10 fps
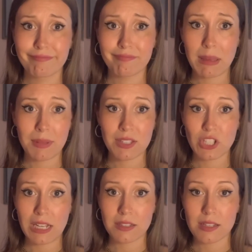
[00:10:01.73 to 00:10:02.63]
Maybe it's
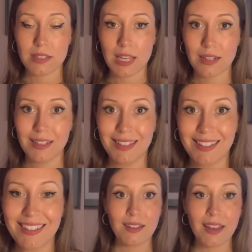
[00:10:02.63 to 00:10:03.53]
changed since then.
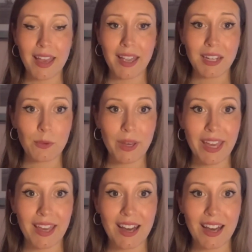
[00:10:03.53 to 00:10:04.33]
Anyway,